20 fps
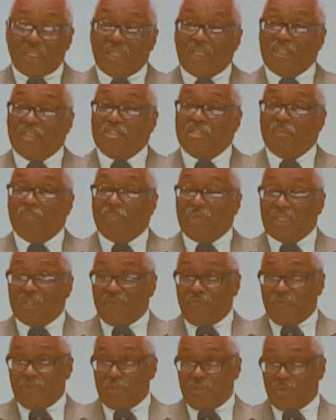it is a
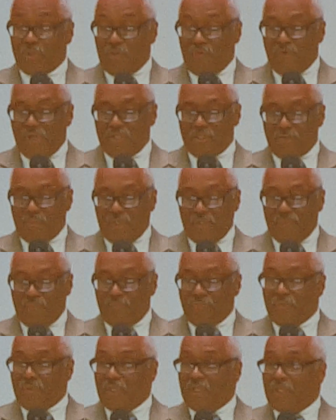beneficial arrangement.
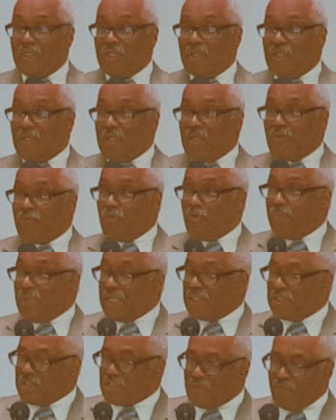For
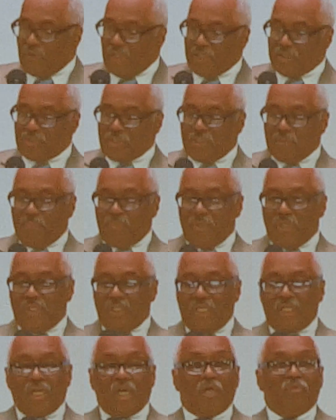by
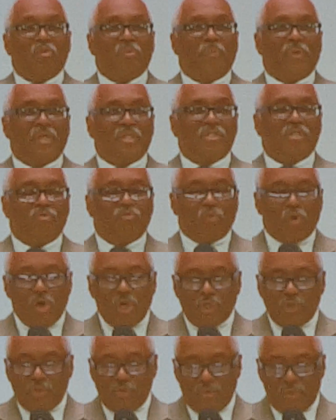disfellowshipping unrepentant
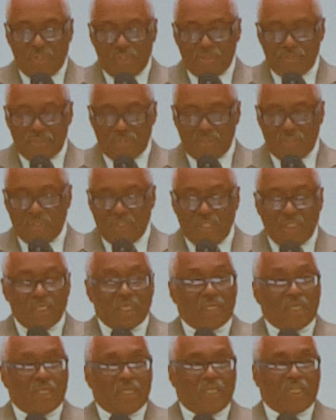
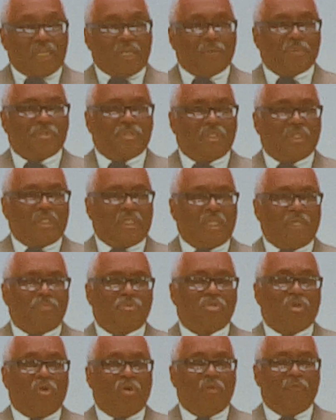wrongdoers, it helps to keep
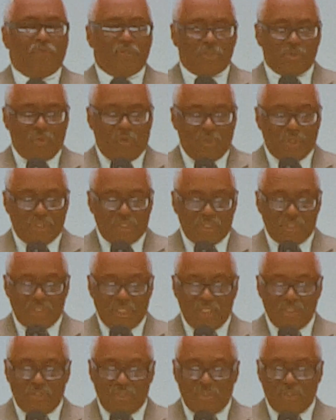Jehovah's
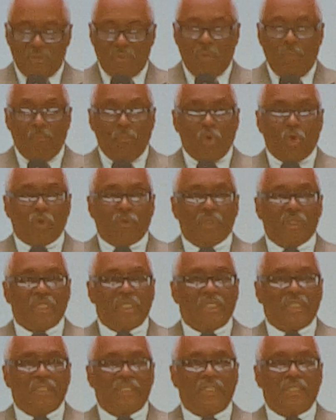organization
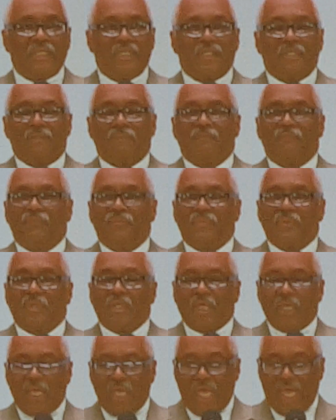morally clean,
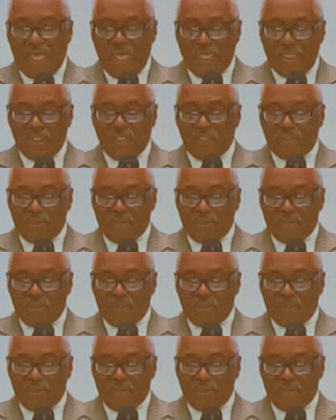and